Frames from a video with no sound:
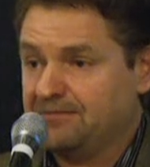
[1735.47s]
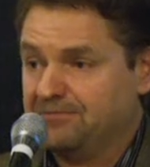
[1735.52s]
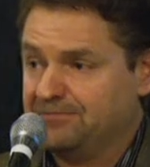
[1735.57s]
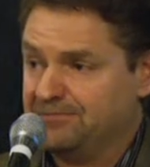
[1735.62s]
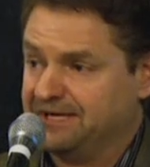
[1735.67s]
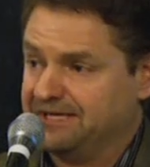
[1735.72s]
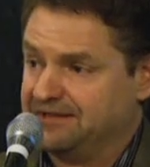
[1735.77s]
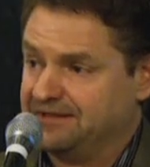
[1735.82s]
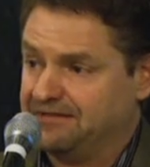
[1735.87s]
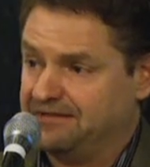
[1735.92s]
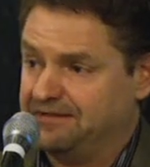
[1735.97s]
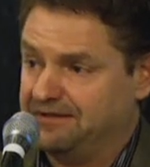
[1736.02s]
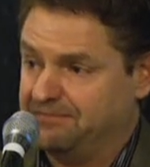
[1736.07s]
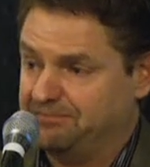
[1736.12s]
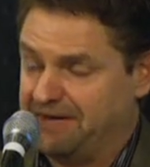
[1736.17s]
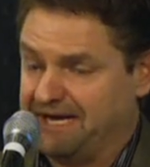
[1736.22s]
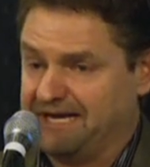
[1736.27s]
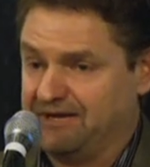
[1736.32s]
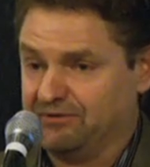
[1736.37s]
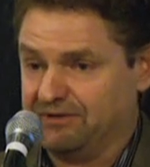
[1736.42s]
But the
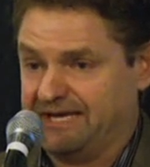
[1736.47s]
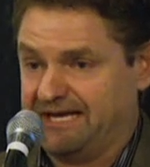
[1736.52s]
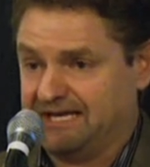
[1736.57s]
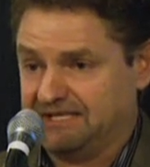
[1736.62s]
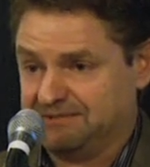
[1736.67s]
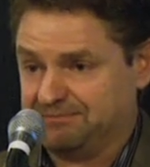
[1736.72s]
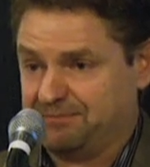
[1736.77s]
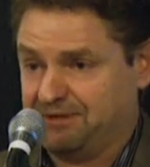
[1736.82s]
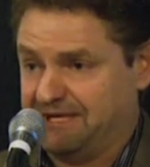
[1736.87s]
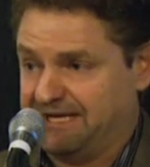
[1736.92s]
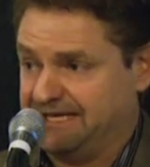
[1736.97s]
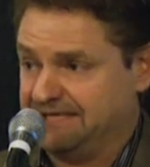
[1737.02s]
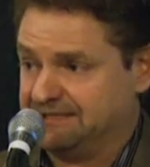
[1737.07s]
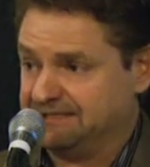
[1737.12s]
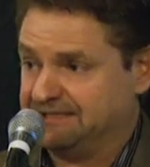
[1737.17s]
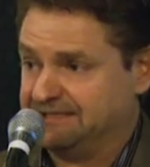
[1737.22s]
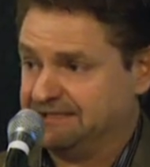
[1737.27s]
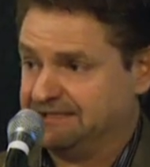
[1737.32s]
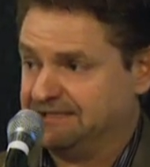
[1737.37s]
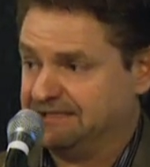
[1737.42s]
biogas
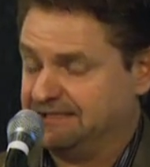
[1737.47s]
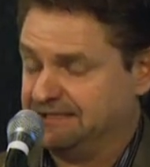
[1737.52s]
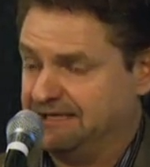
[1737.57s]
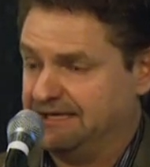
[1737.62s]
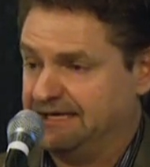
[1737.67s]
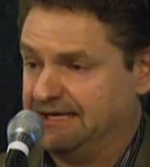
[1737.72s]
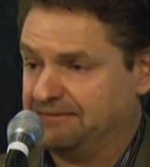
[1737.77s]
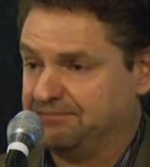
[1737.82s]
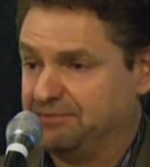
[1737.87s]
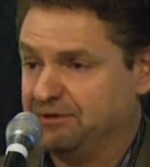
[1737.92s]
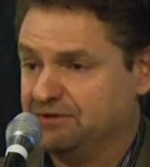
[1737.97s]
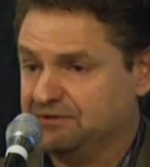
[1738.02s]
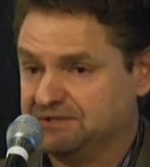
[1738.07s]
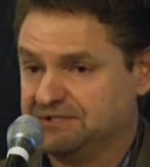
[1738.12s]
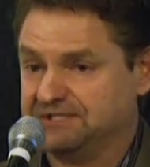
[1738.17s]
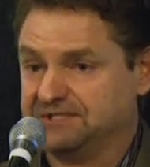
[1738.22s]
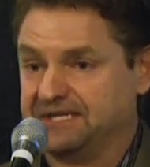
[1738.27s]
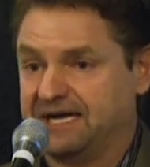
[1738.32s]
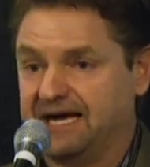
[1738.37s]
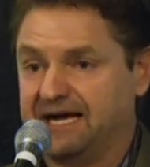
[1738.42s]
plant
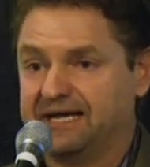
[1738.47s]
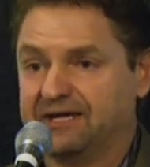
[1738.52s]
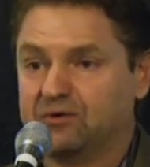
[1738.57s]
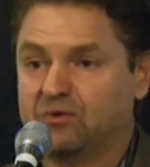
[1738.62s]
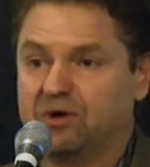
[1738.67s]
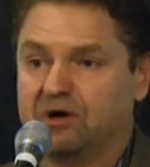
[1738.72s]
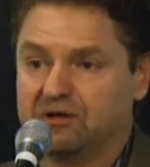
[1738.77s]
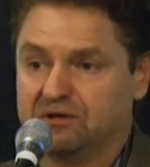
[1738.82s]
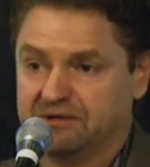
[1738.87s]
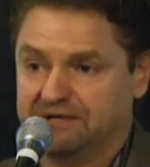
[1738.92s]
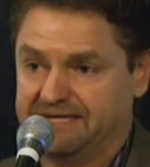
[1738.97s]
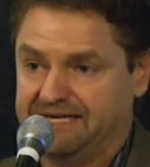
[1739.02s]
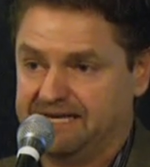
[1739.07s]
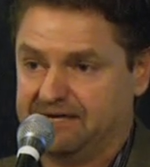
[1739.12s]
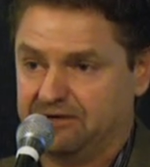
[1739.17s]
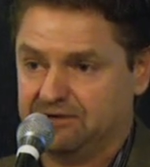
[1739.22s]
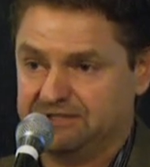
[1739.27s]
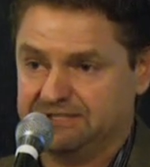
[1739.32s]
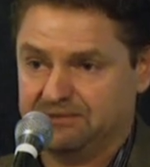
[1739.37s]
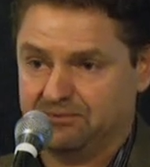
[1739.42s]
produces high quality
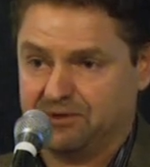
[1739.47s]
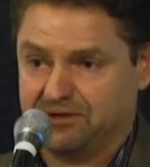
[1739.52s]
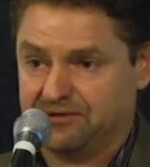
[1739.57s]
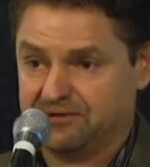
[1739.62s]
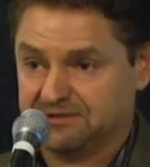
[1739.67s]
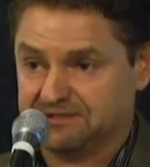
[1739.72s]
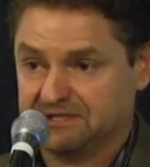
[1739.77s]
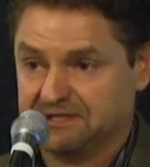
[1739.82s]
energy, whether it's